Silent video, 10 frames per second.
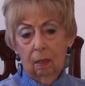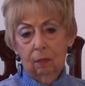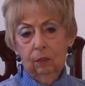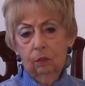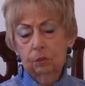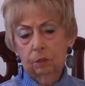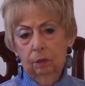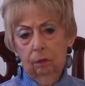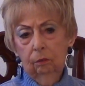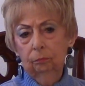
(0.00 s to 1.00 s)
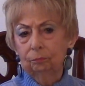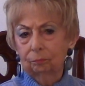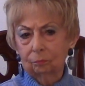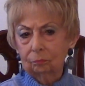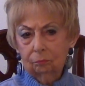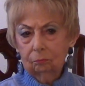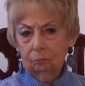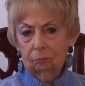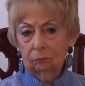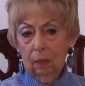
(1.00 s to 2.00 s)
Used to,
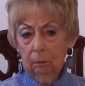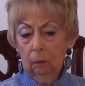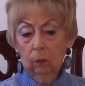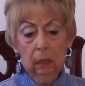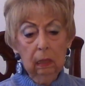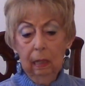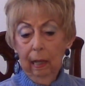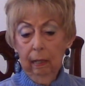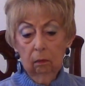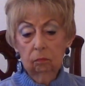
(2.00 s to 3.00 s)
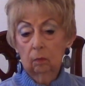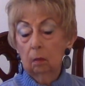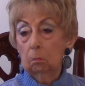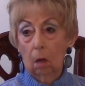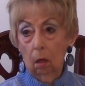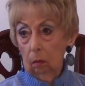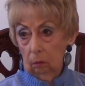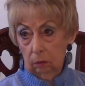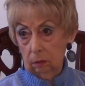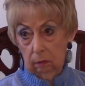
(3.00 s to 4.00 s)
we didn't have
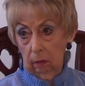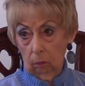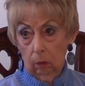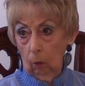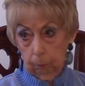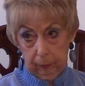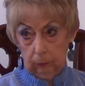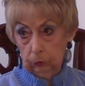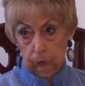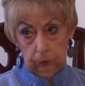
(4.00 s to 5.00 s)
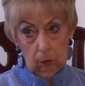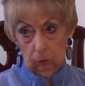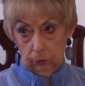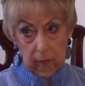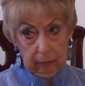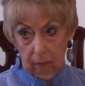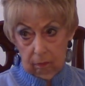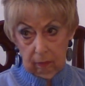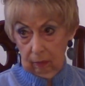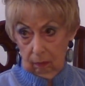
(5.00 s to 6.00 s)
malls. There were no picture shows or
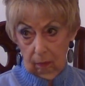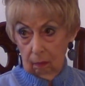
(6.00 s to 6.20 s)
anything